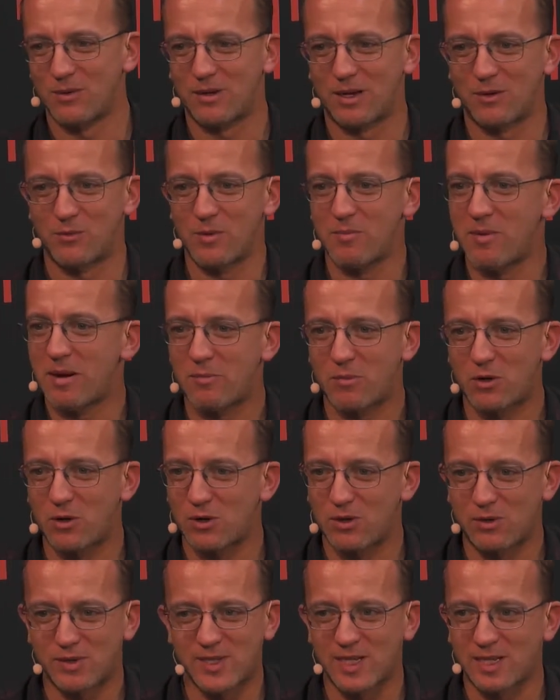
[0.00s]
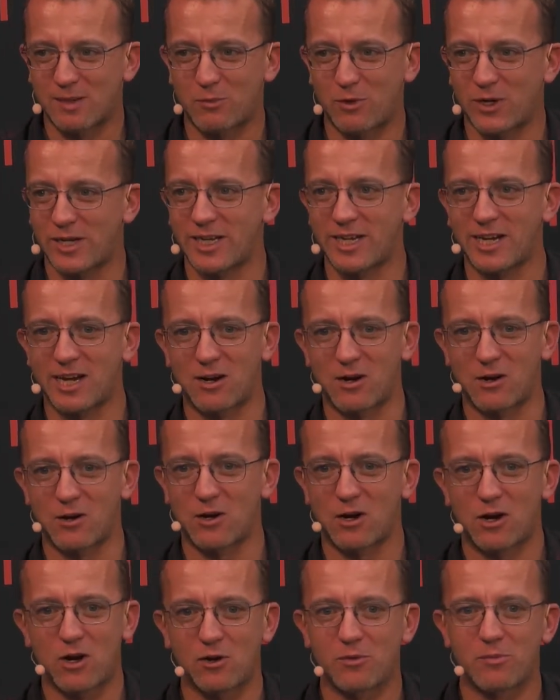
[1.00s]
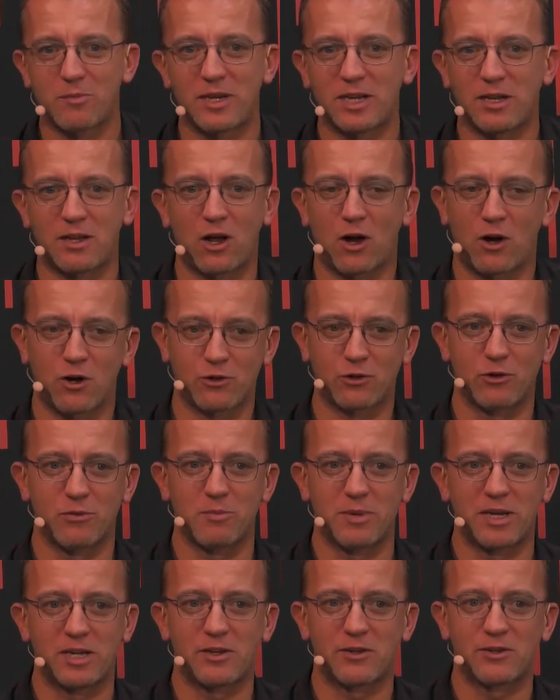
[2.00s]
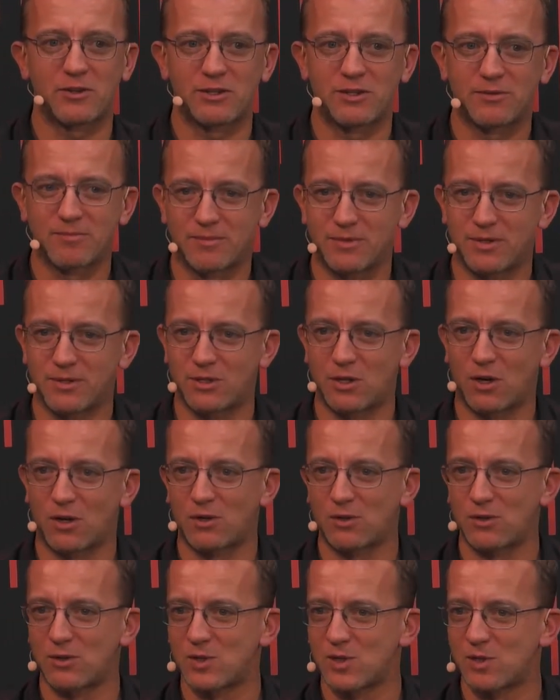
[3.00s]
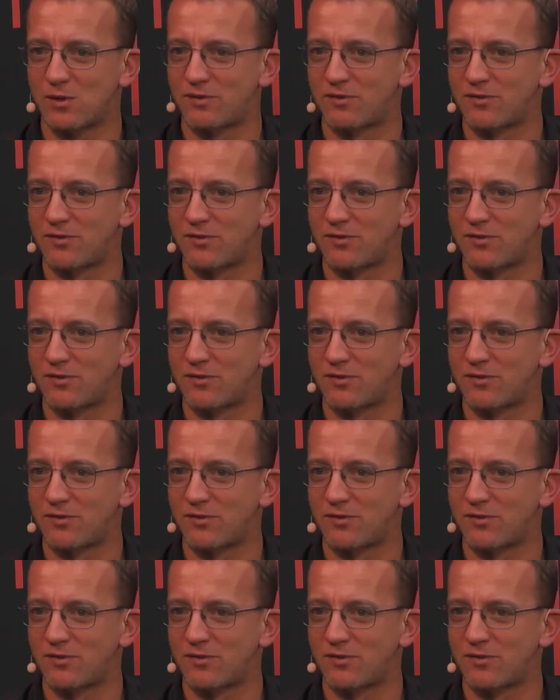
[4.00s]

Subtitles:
Remember celebrating our $100 million of